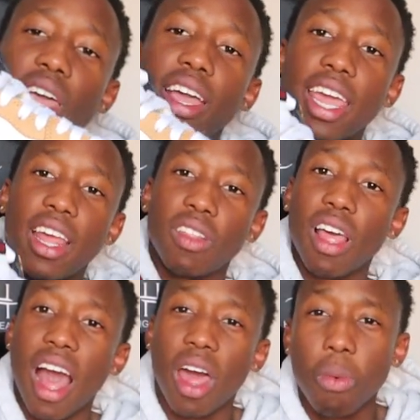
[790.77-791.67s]
Again,
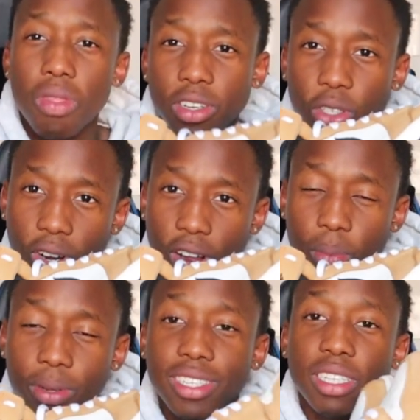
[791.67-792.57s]
I don't wear this shoe a
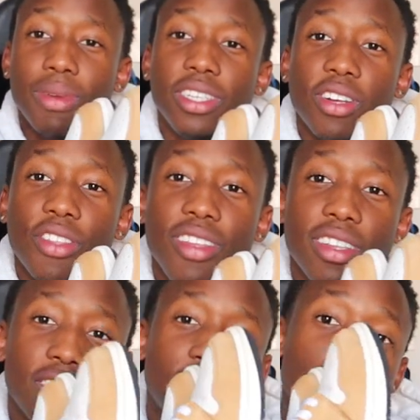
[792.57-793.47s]
lot because the material on
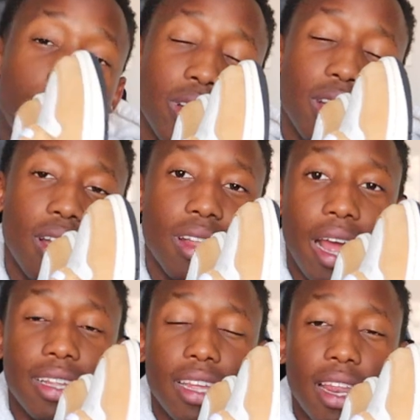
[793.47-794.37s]
these is super
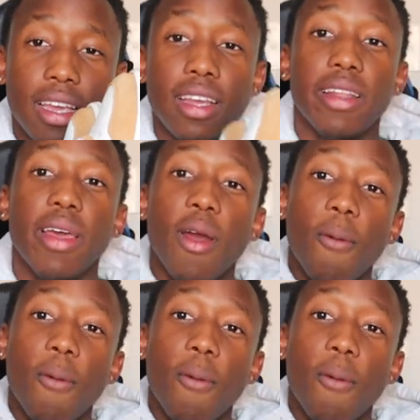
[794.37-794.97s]
like delicate,